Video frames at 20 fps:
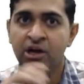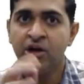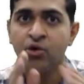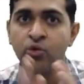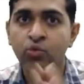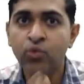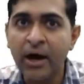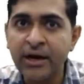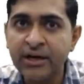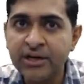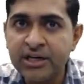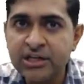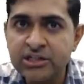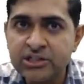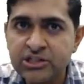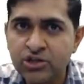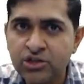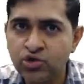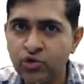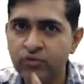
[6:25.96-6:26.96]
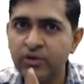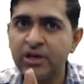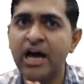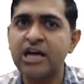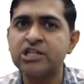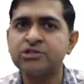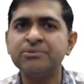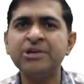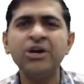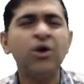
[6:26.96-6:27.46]
One is, you will
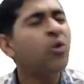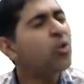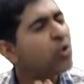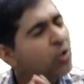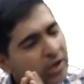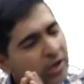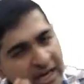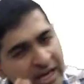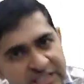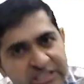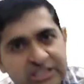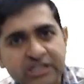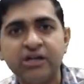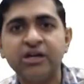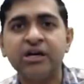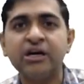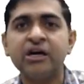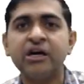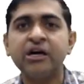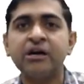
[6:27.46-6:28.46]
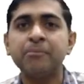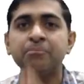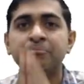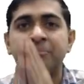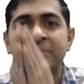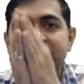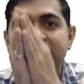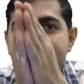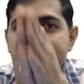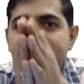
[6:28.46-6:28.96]
ask me, okay sir,
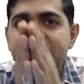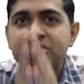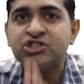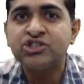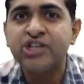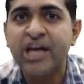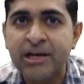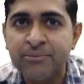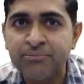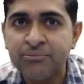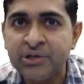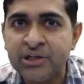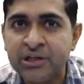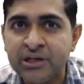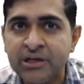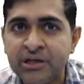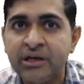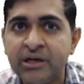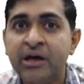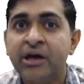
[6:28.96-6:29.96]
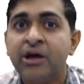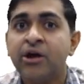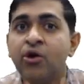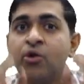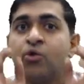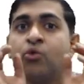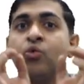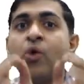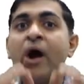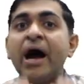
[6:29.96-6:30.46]
please tell me
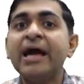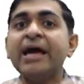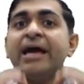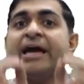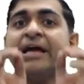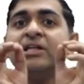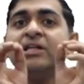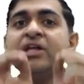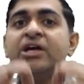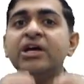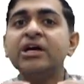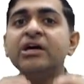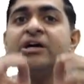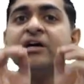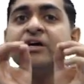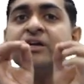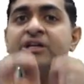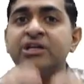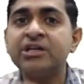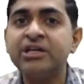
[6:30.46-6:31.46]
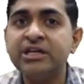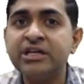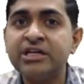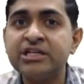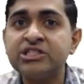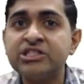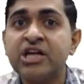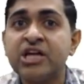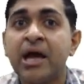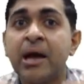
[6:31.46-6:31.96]
why there
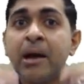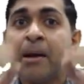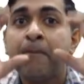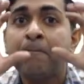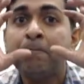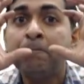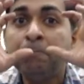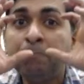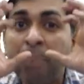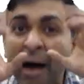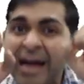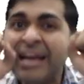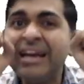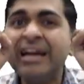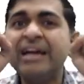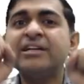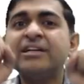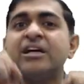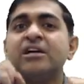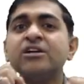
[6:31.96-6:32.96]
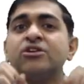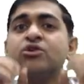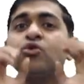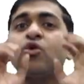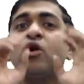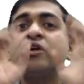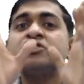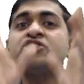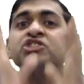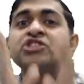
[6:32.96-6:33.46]
is bilateral
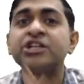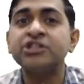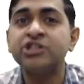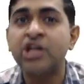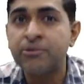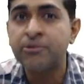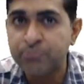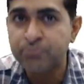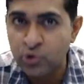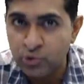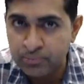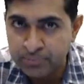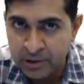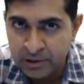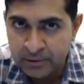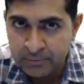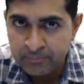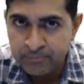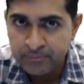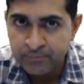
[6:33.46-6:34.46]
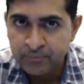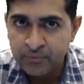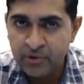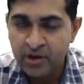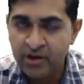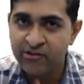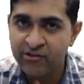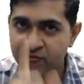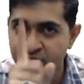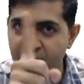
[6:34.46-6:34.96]
constricted pupil
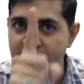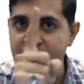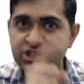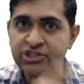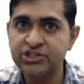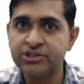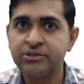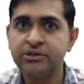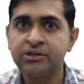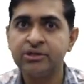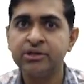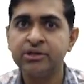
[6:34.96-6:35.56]
first,